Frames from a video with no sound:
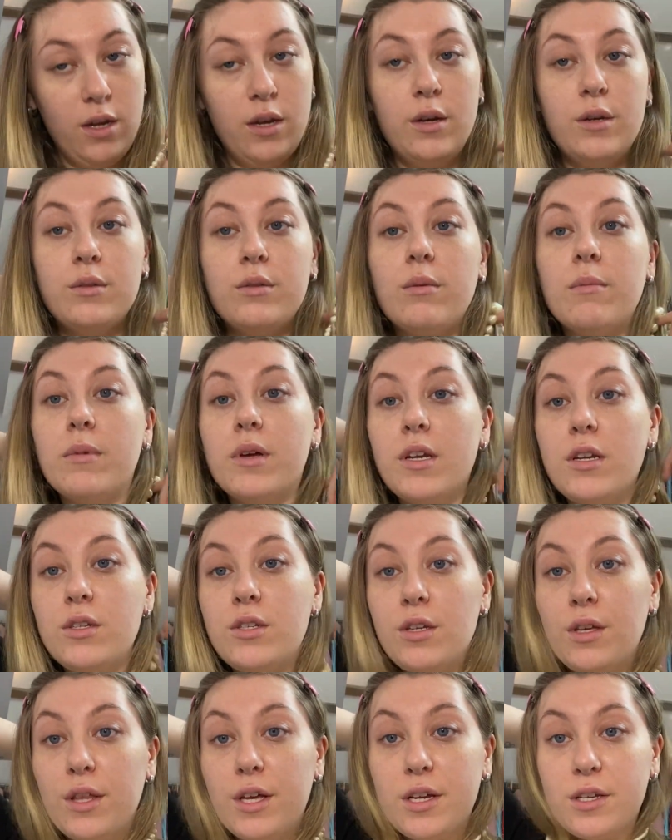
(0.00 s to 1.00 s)
So I'm going to
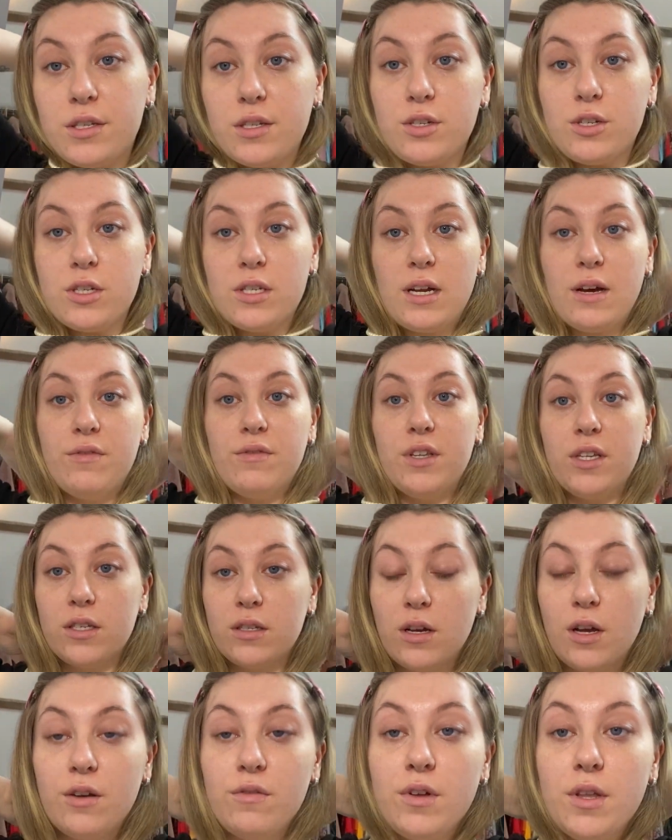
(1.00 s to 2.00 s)
do this and just have this
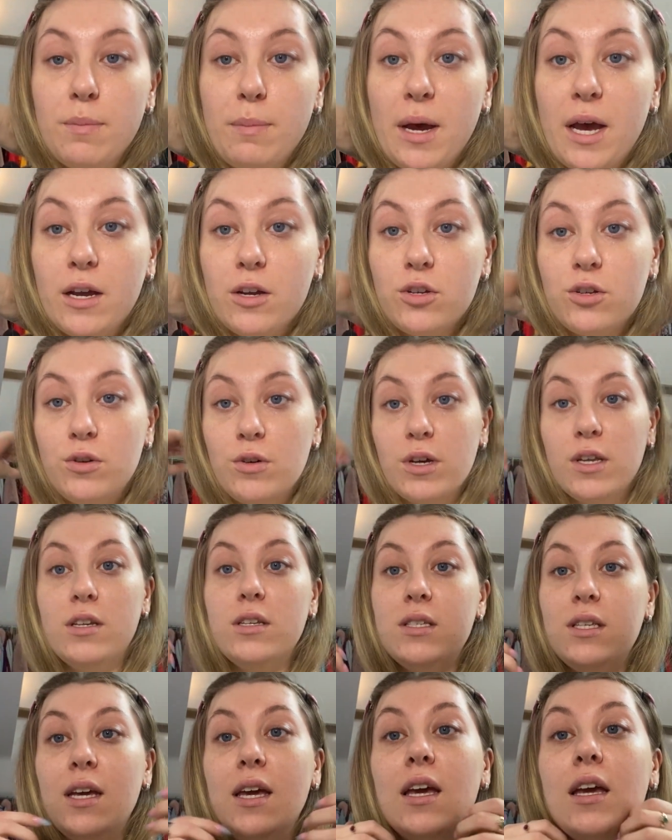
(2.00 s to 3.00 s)
kind of at the back. She's not going to
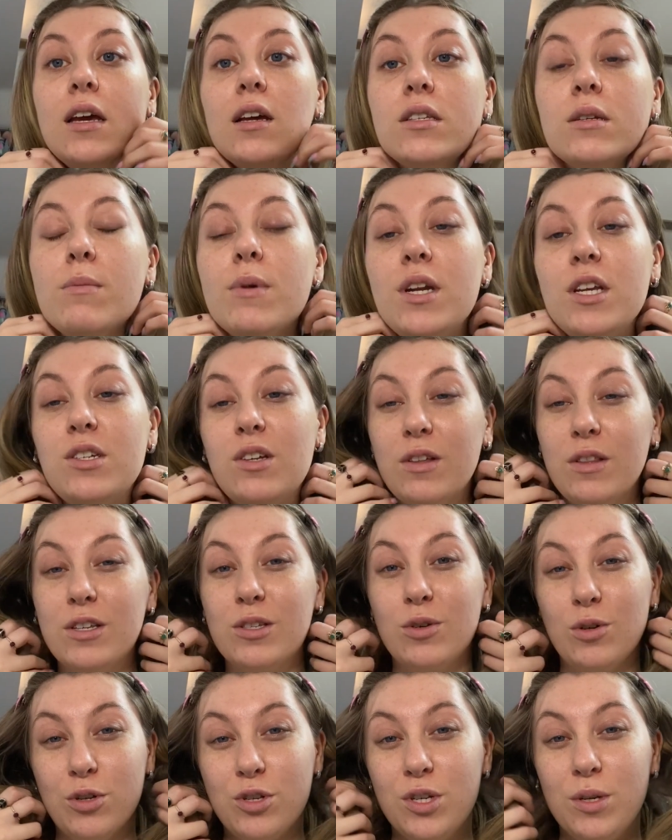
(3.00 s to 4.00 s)
see, because I'm only doing this
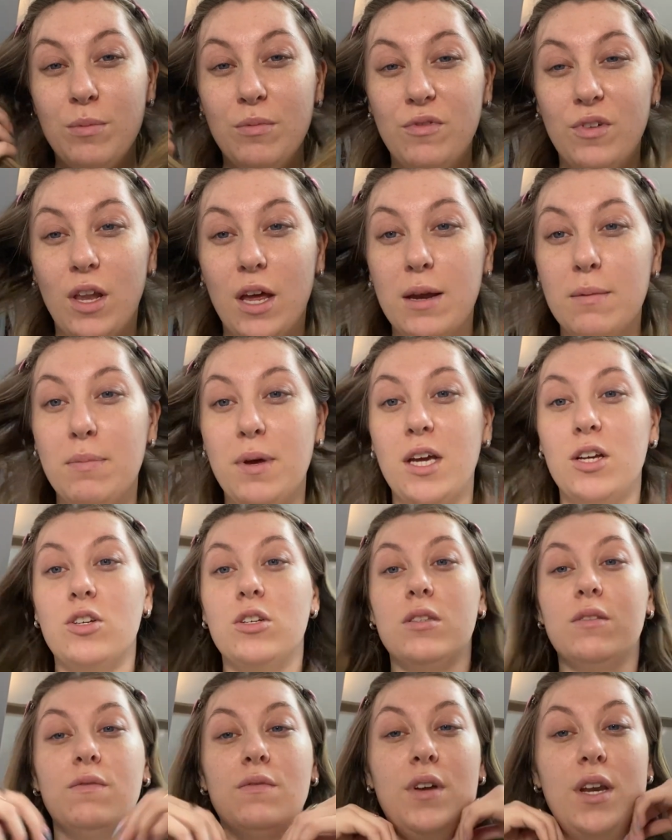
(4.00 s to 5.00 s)
costume for like
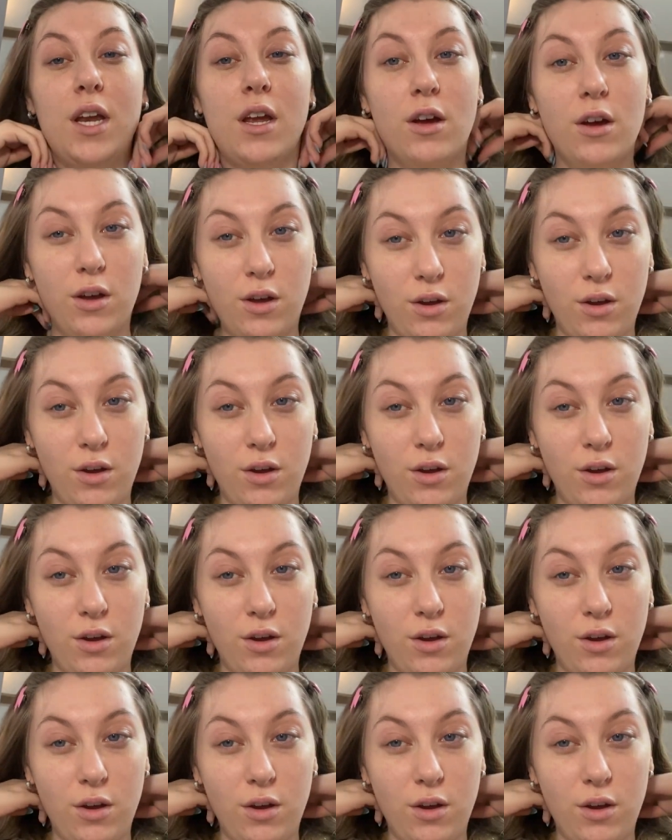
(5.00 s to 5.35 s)
pictures and video.